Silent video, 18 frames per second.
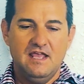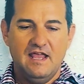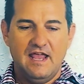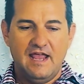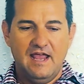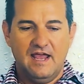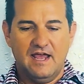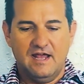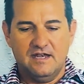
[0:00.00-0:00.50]

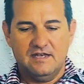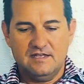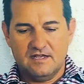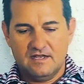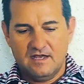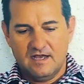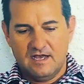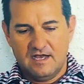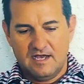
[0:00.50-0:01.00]
And
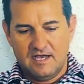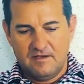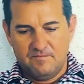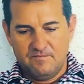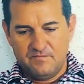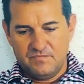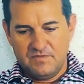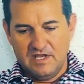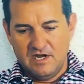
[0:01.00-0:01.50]

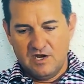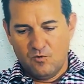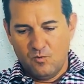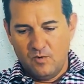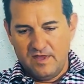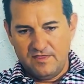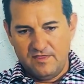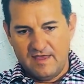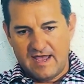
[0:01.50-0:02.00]

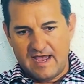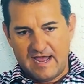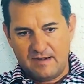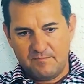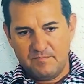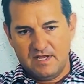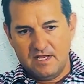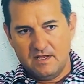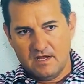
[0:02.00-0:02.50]
with
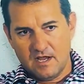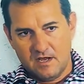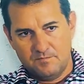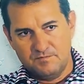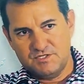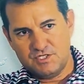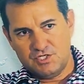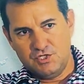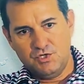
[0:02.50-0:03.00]
that
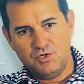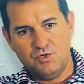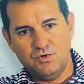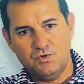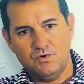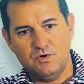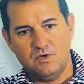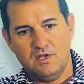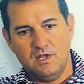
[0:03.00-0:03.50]
becomes
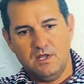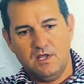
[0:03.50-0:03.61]
to